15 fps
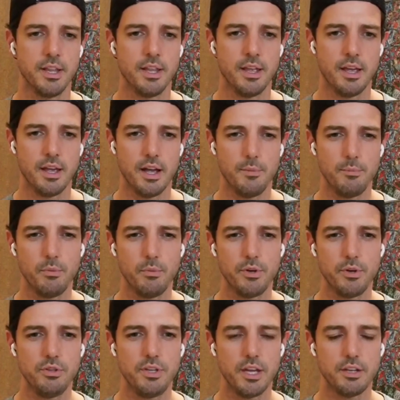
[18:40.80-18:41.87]
But when
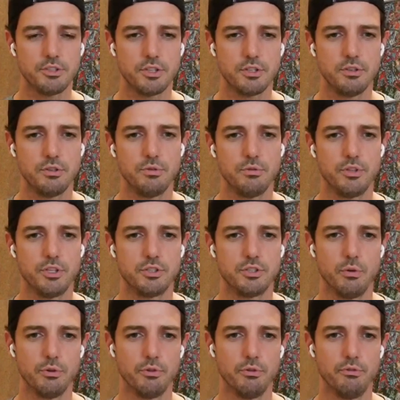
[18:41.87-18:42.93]
you get to the
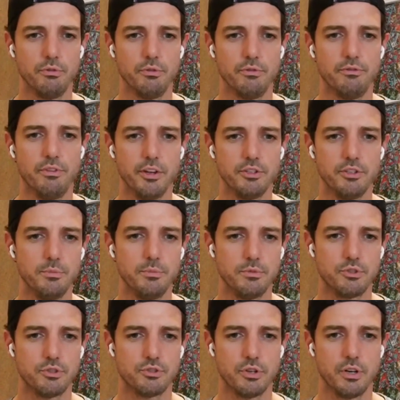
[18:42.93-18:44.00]
total volume,
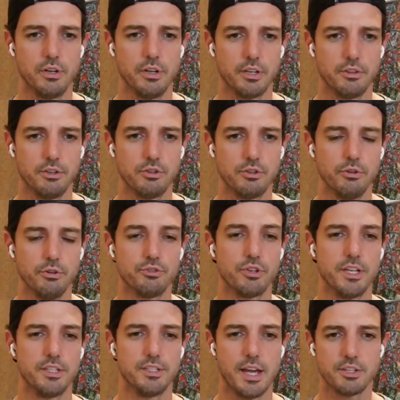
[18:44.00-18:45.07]
like the total
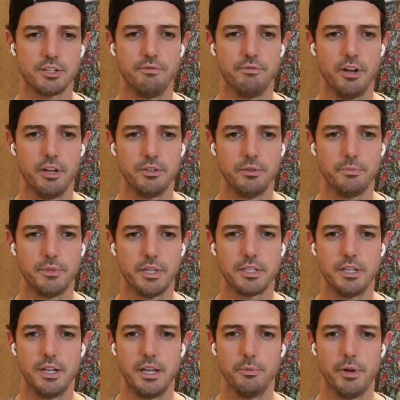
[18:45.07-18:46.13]
transaction volume that's
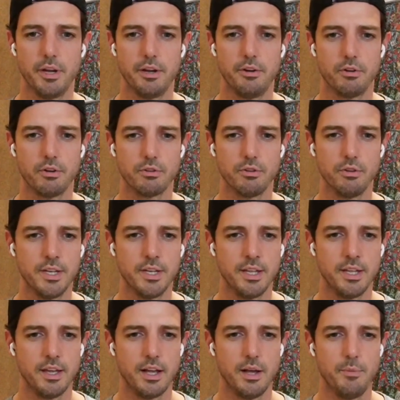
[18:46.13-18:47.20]
enabled by an oracle,
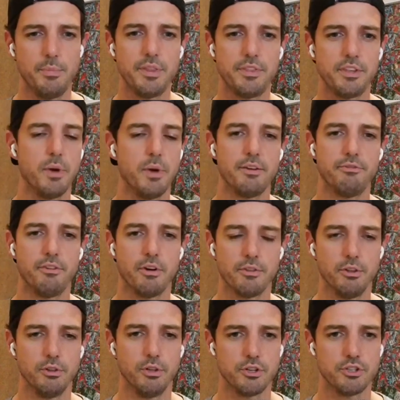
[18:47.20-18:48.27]
Pyth is by far the
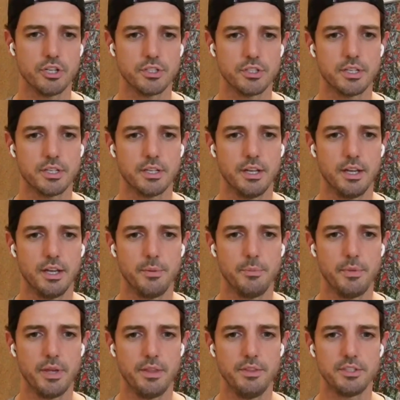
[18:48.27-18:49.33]
largest.
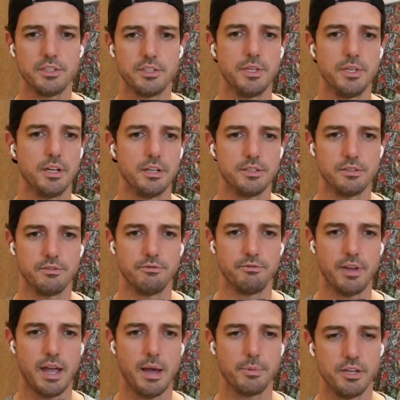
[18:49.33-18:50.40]
And this is because of
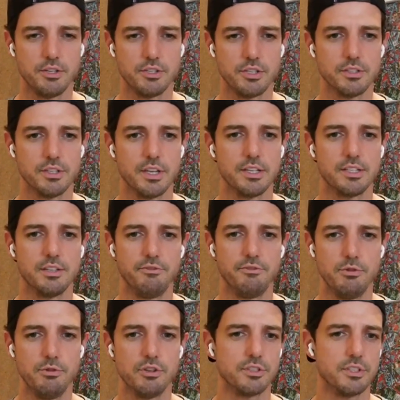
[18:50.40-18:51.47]
applications like Synth
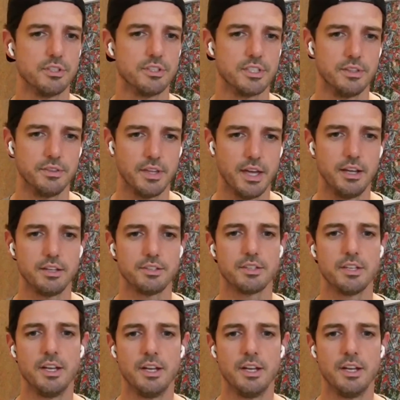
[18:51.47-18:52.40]
Futures and Synthetics.